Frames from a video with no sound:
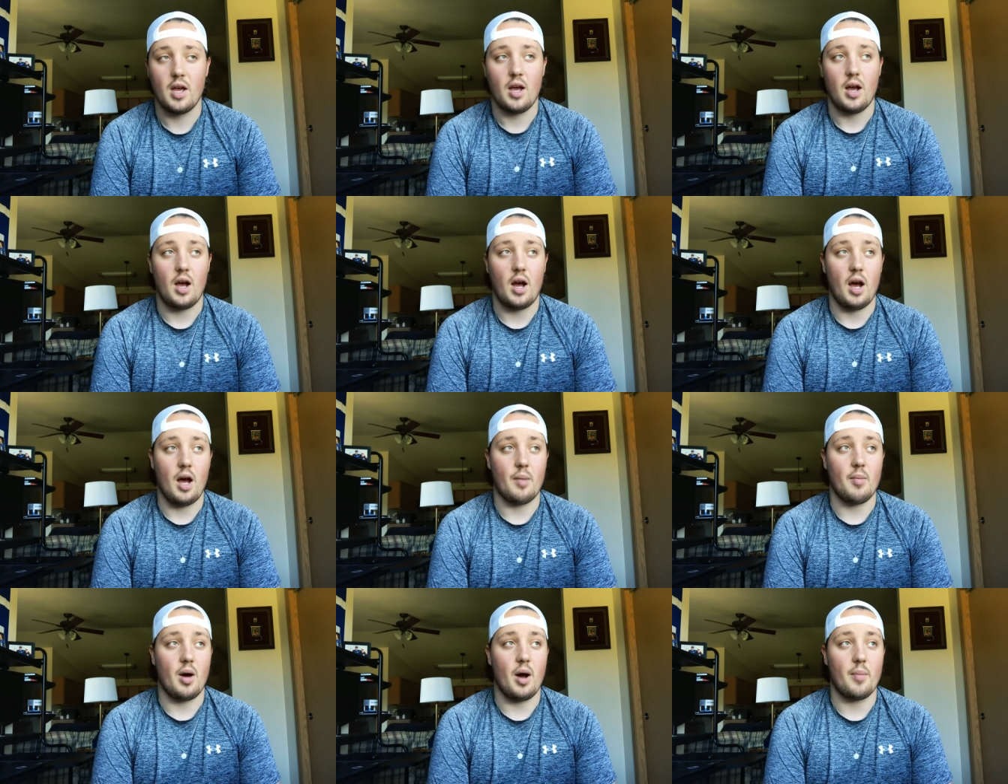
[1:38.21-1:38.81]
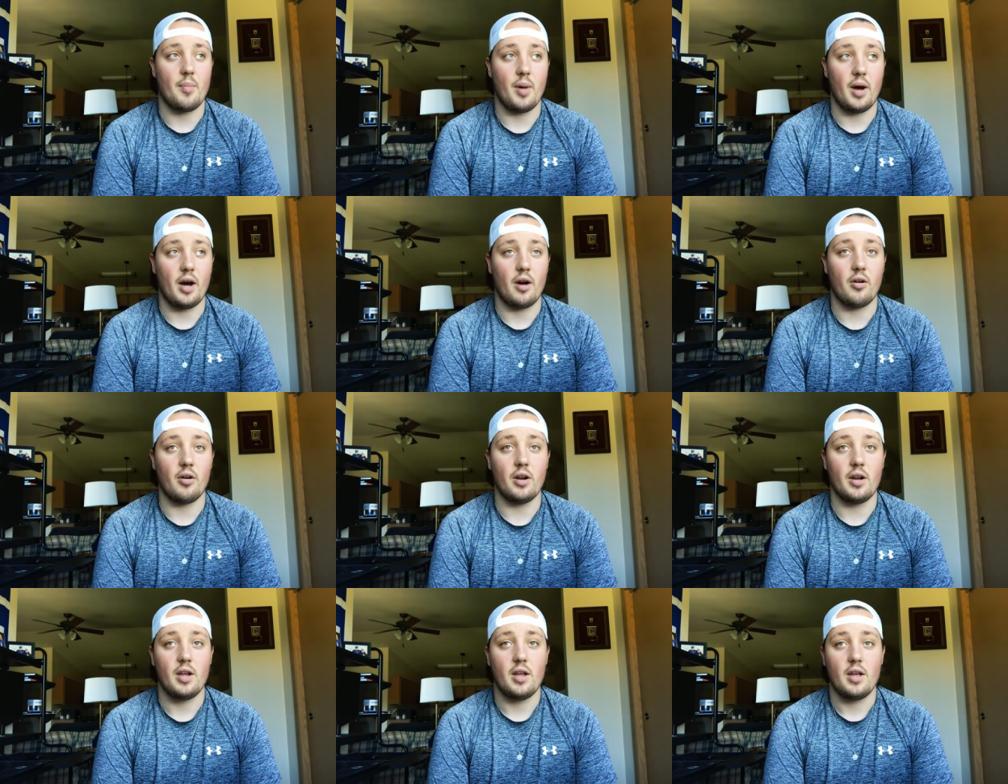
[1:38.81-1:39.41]
um,
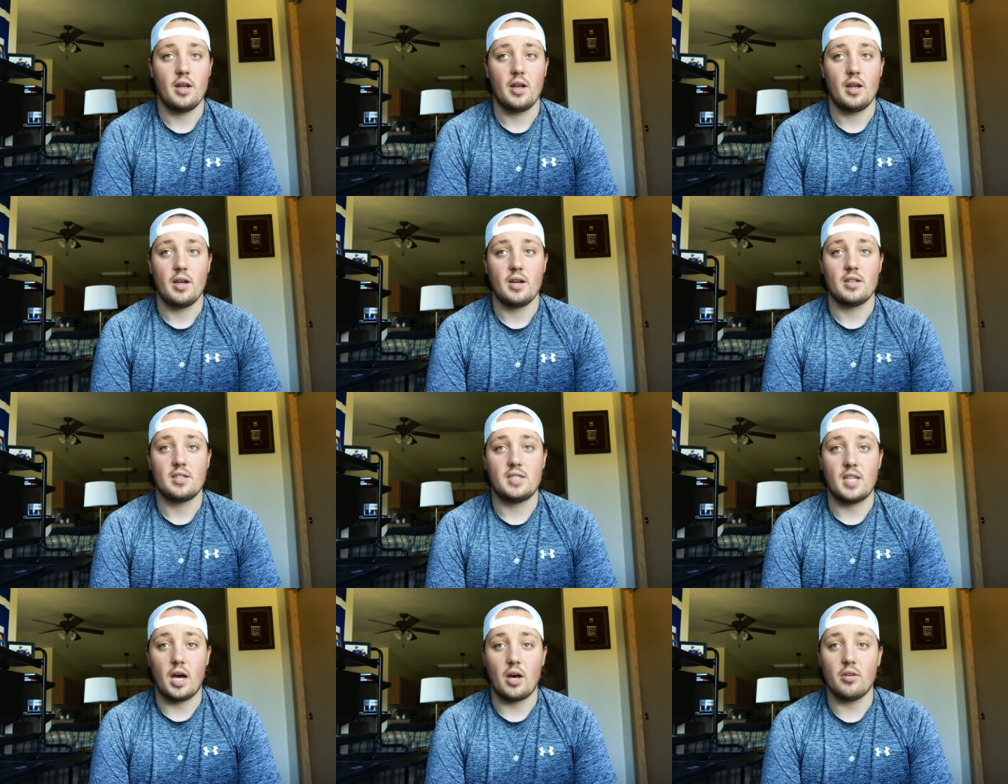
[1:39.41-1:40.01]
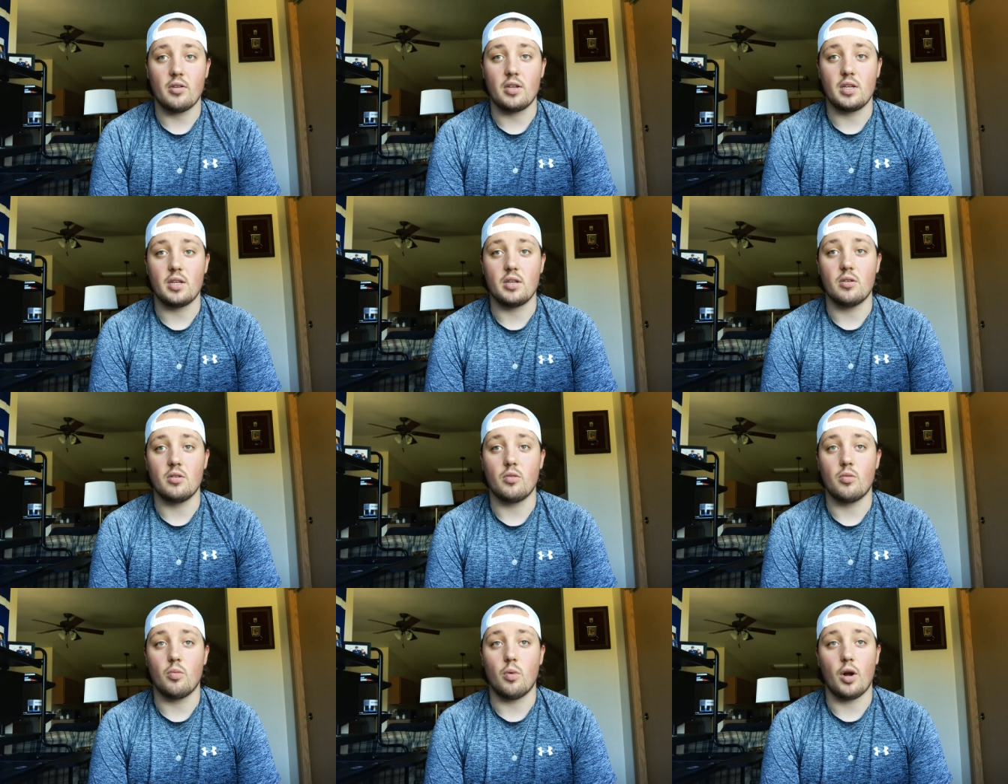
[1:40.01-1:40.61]
about telling
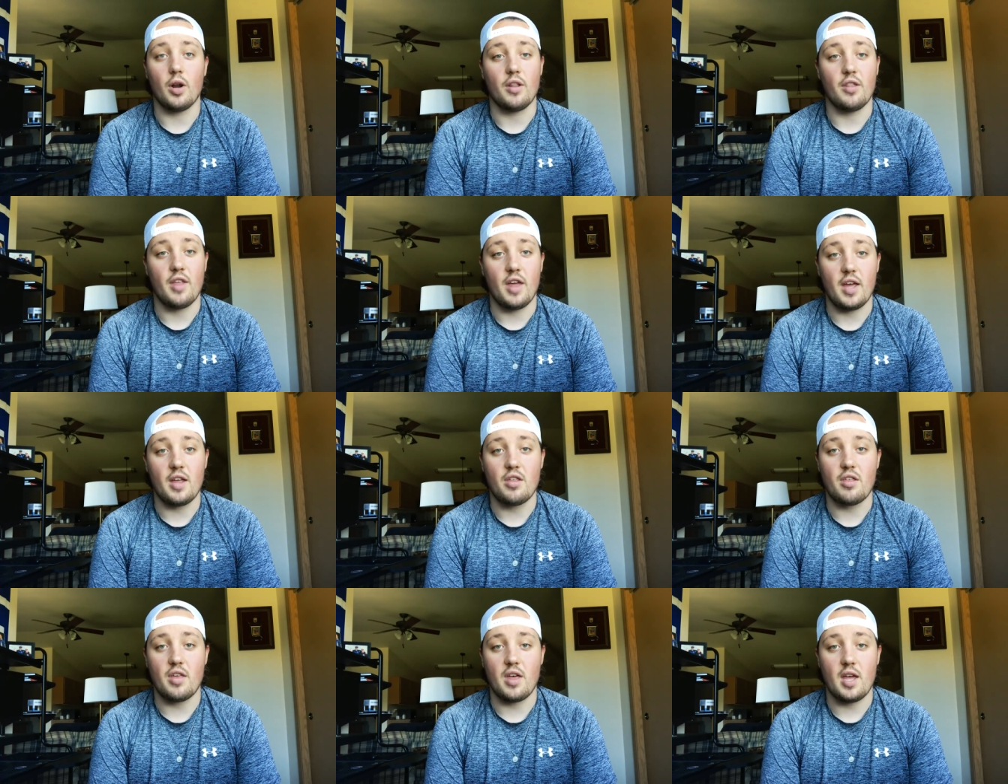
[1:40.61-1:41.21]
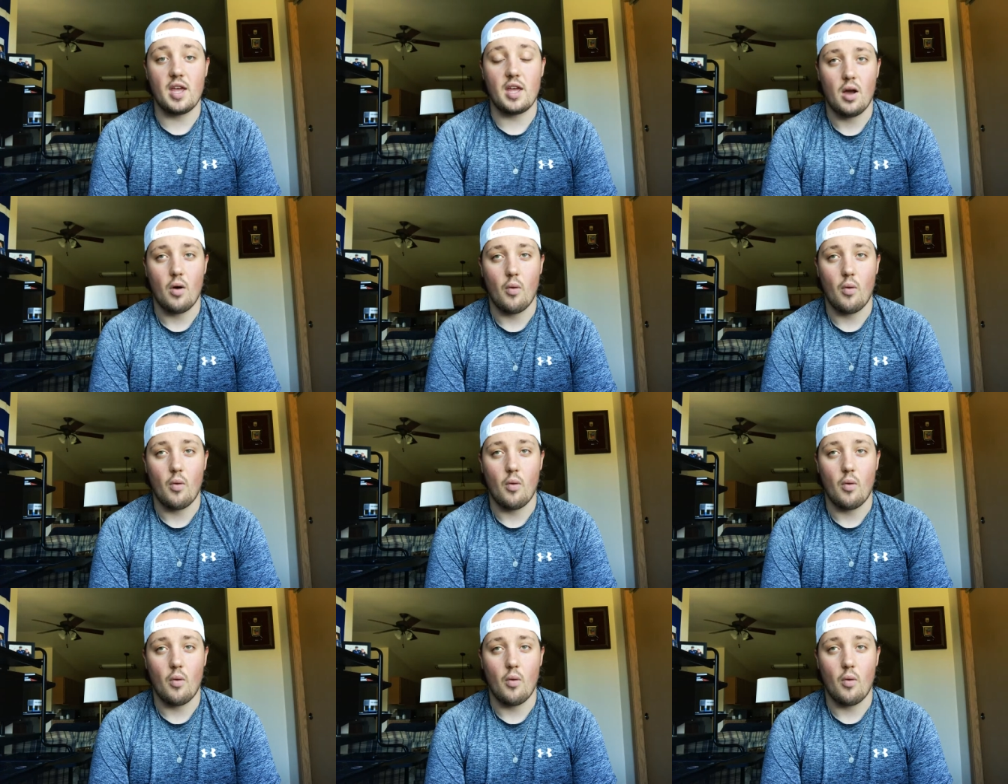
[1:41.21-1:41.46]
you what they think.